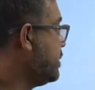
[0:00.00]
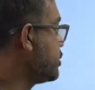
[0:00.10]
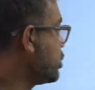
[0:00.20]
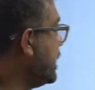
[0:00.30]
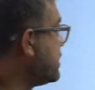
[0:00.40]

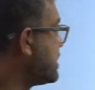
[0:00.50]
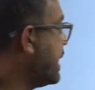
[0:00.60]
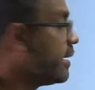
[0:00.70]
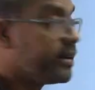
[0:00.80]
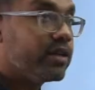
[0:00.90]
So that
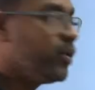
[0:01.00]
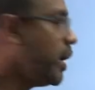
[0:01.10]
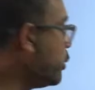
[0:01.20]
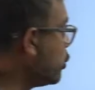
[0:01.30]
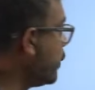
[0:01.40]
standard required
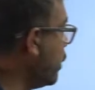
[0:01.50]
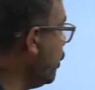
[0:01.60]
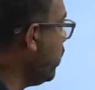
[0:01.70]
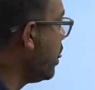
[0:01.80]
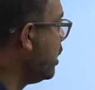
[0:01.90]
you to
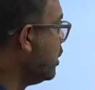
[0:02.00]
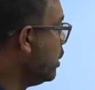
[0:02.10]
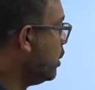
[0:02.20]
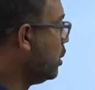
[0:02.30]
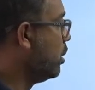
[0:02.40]
follow
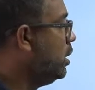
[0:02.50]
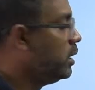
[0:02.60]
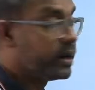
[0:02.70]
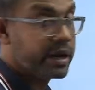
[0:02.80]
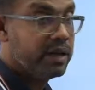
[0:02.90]
all
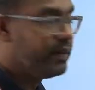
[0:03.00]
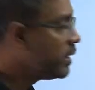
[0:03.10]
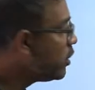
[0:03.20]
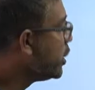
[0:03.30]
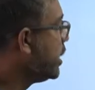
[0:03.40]
relevant
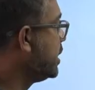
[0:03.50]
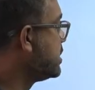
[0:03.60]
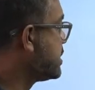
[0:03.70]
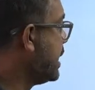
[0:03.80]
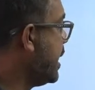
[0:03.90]
auditing
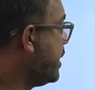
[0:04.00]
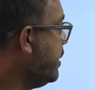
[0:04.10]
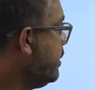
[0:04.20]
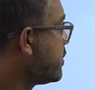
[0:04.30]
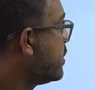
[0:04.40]

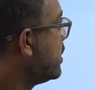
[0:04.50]
standards